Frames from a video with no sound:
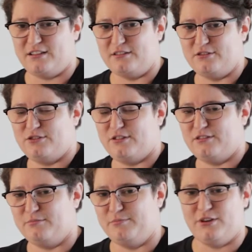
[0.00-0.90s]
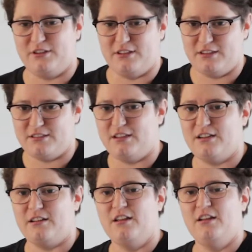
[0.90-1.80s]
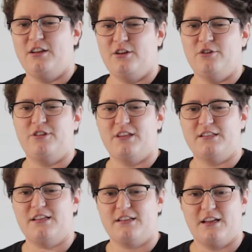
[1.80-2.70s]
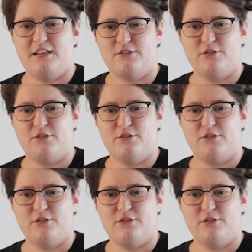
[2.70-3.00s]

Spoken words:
that shouldn't be on the internet, and things like that.